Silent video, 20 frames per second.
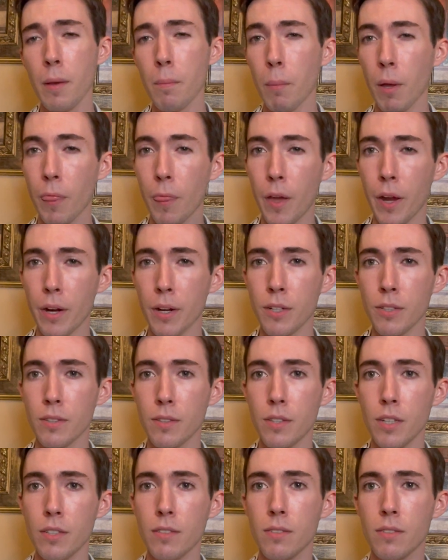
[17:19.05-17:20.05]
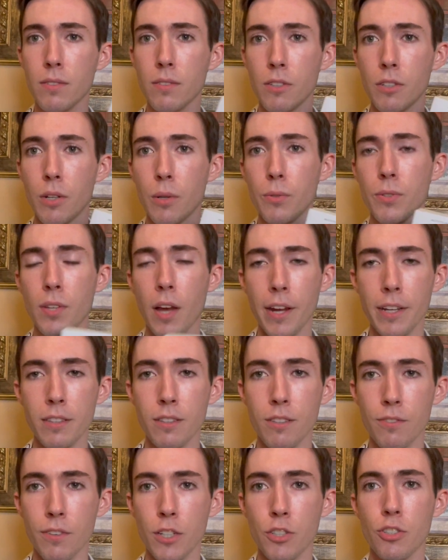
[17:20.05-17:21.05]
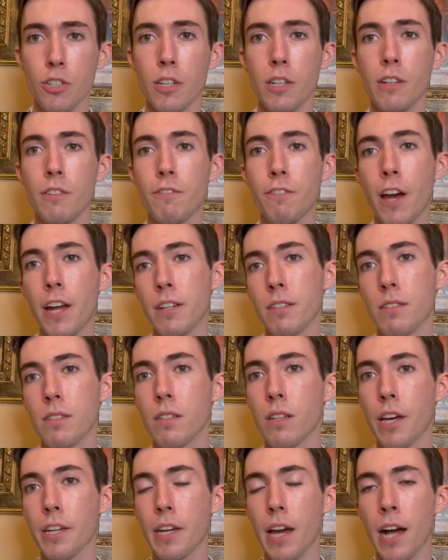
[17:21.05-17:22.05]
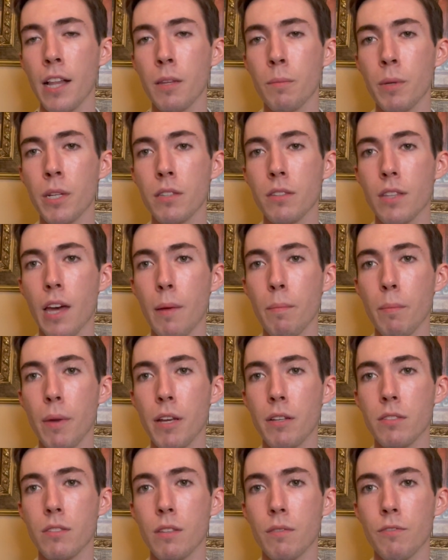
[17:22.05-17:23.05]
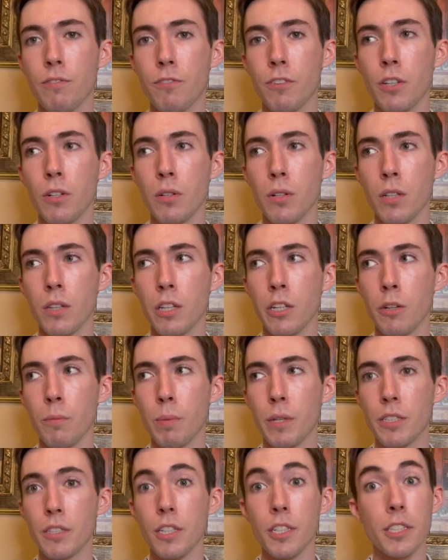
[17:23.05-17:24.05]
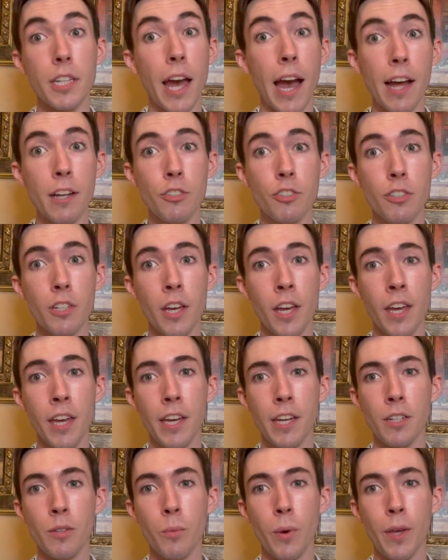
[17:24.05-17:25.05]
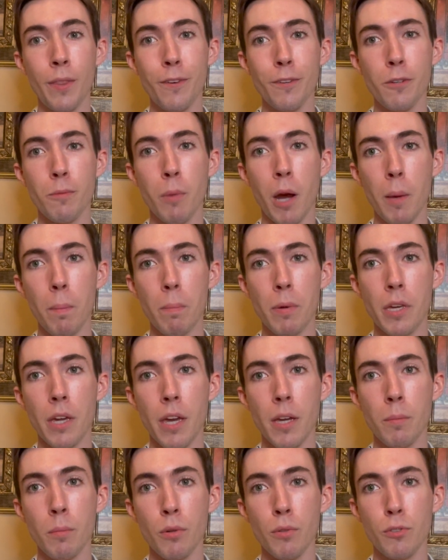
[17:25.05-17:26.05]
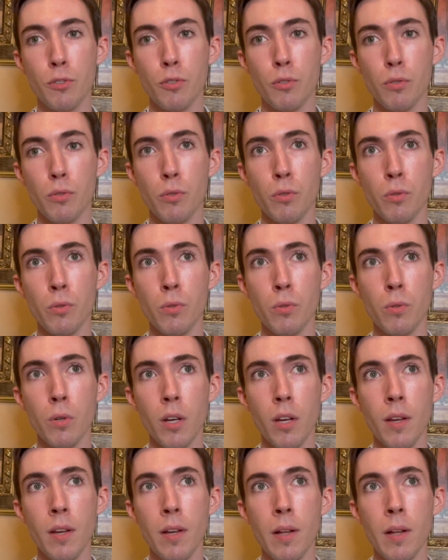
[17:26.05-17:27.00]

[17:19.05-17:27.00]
But there's this, you know, science fiction and fantasy-like element that makes them feel a little bit detached in a way that you might be able to,